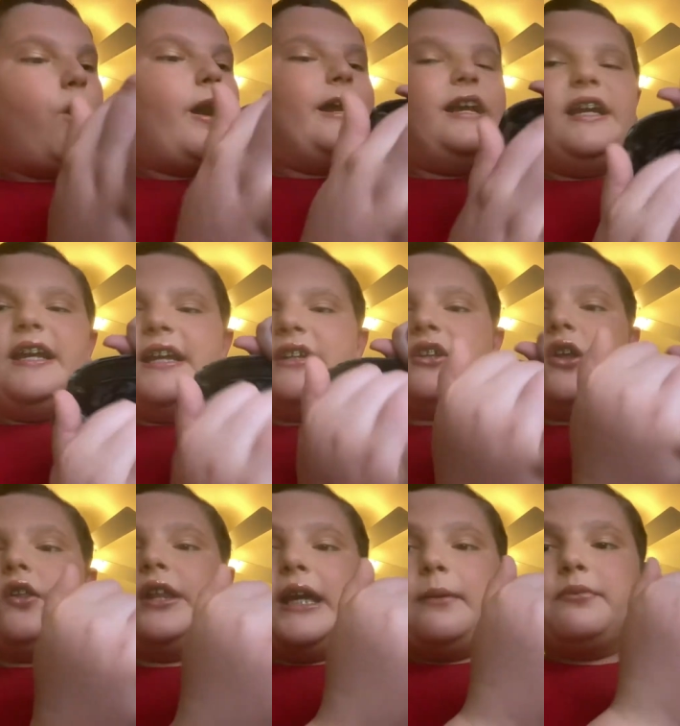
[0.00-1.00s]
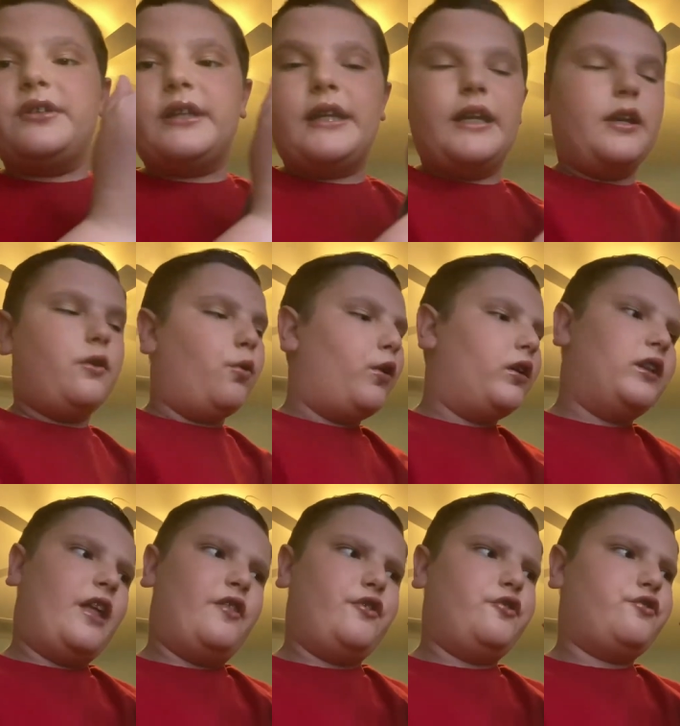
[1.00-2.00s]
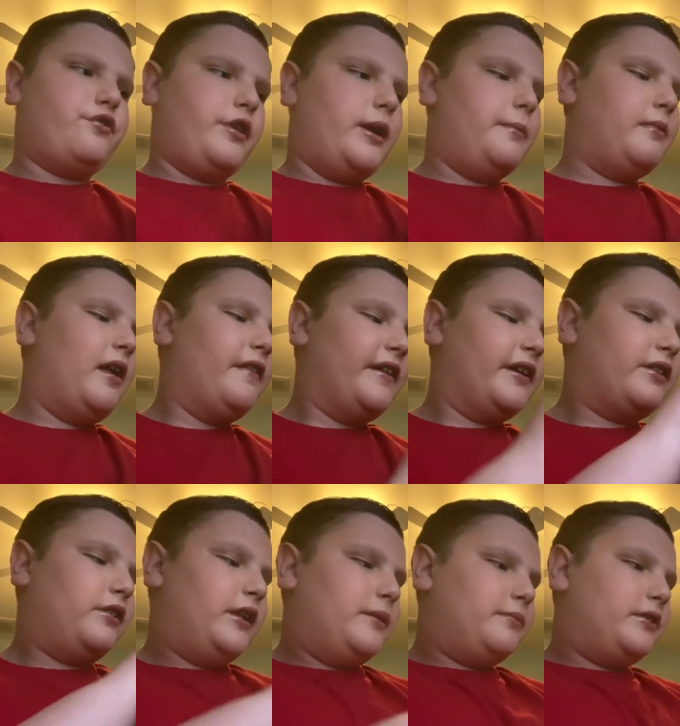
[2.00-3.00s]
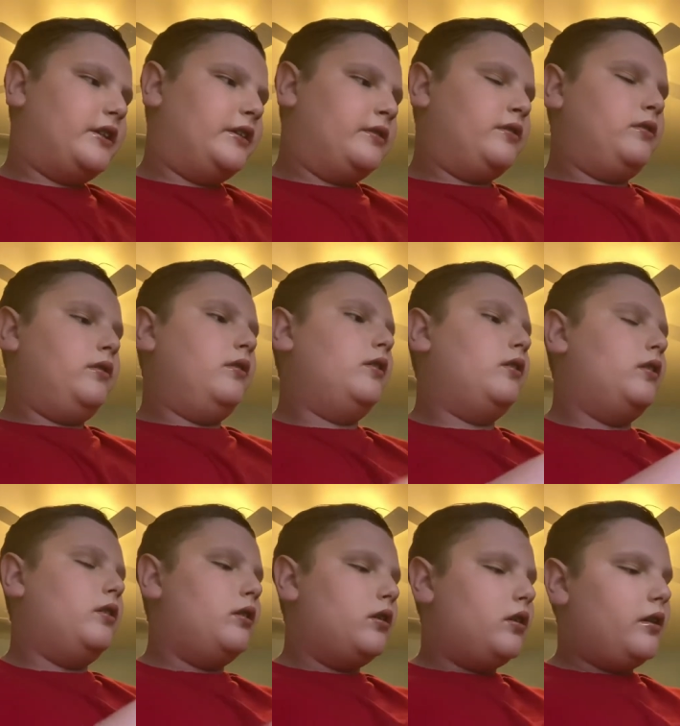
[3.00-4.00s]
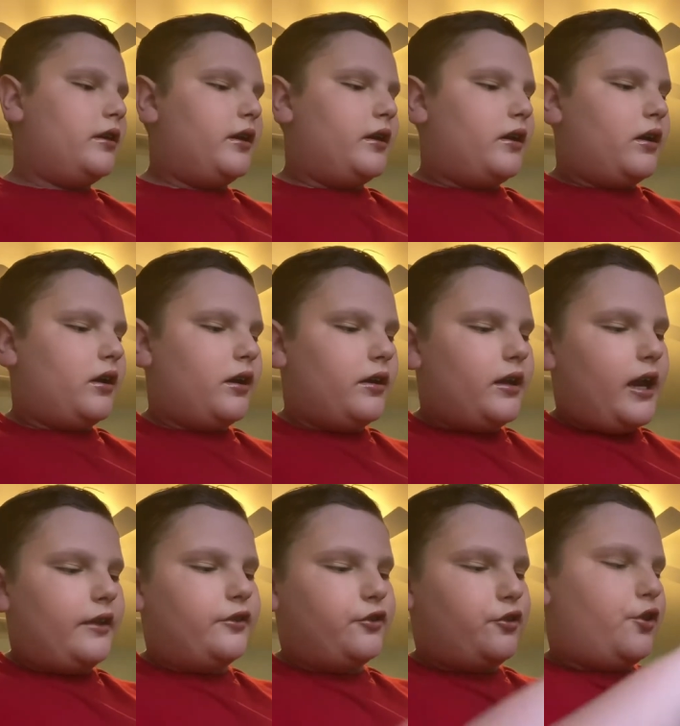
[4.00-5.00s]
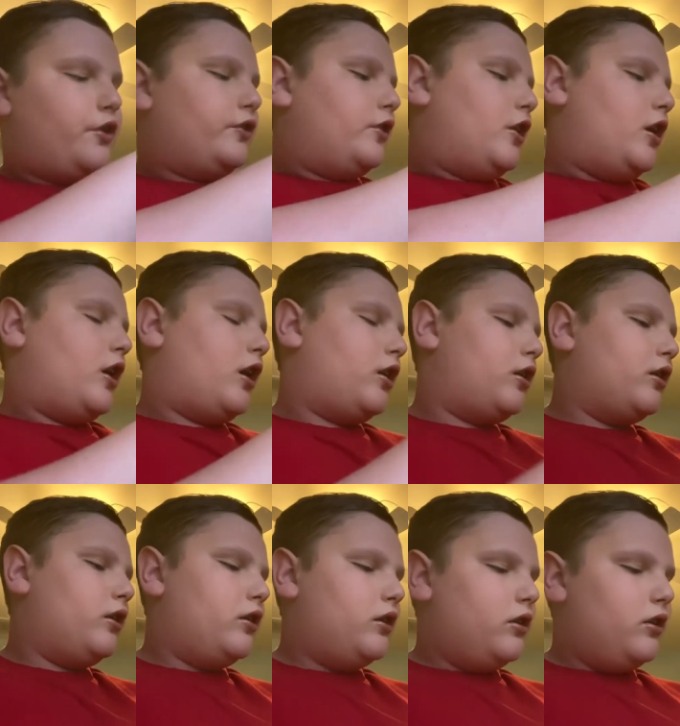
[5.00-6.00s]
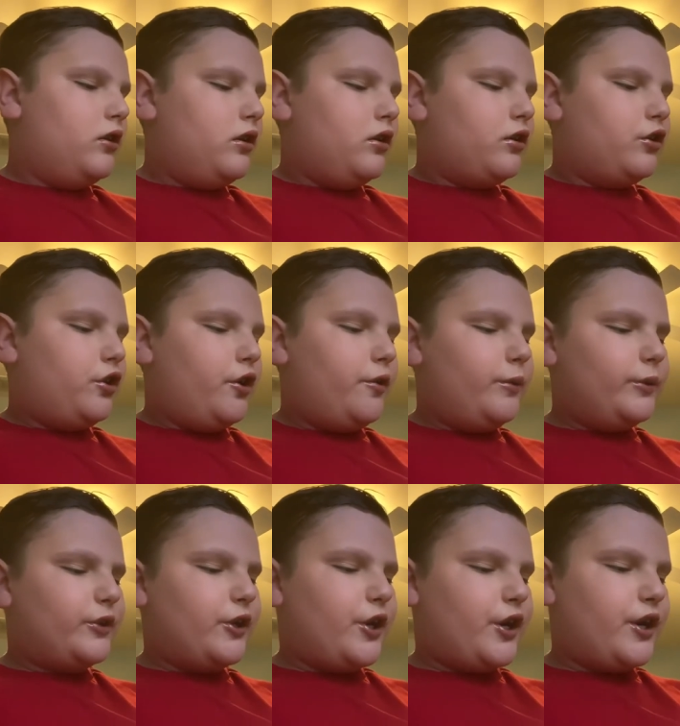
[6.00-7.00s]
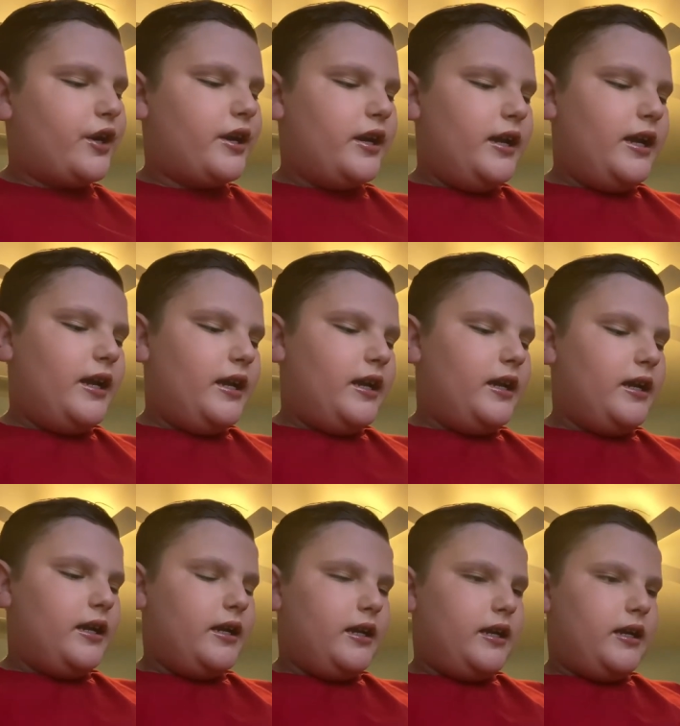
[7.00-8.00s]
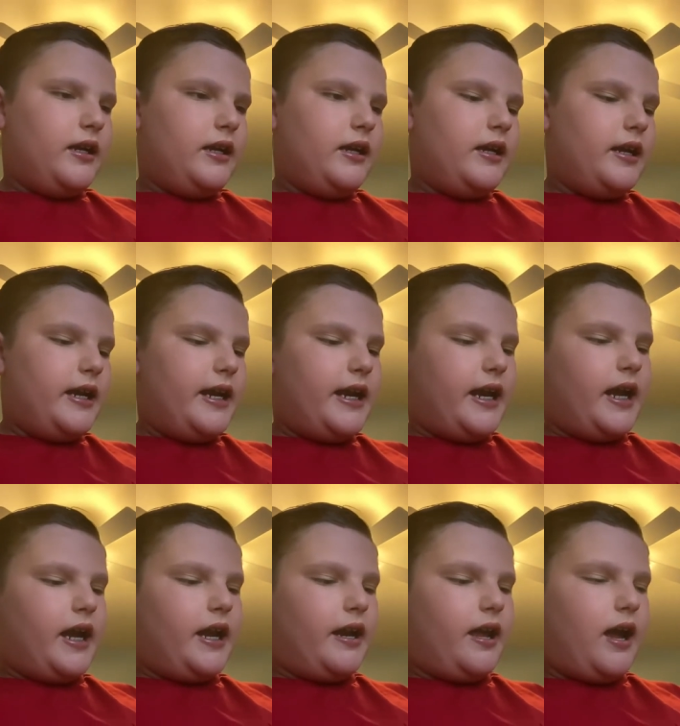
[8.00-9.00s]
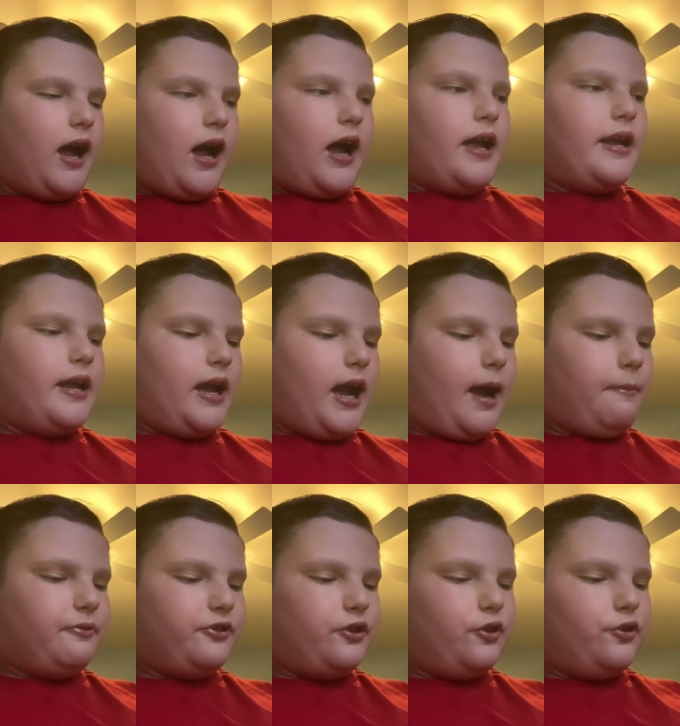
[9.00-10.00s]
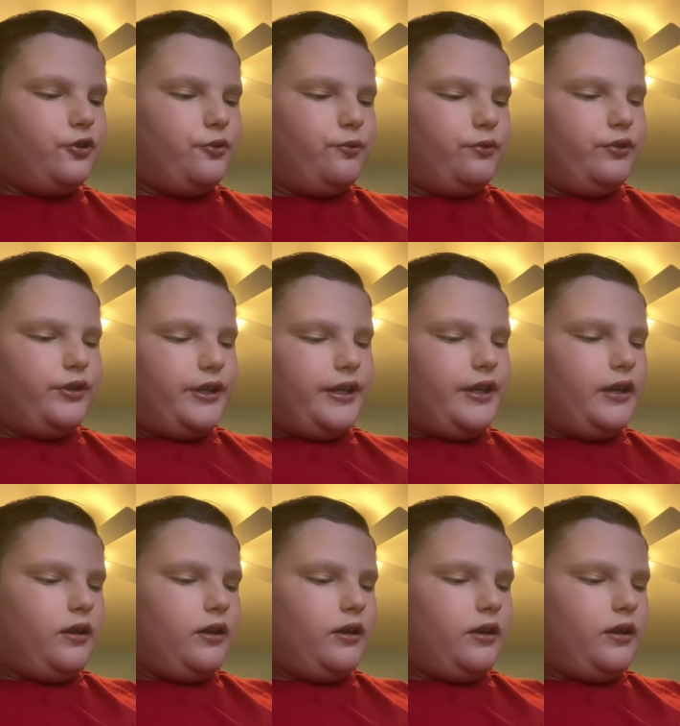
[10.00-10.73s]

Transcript: is lambskin or leather trim. I think it's lambskin, and it has a turn lock closure and I absolutely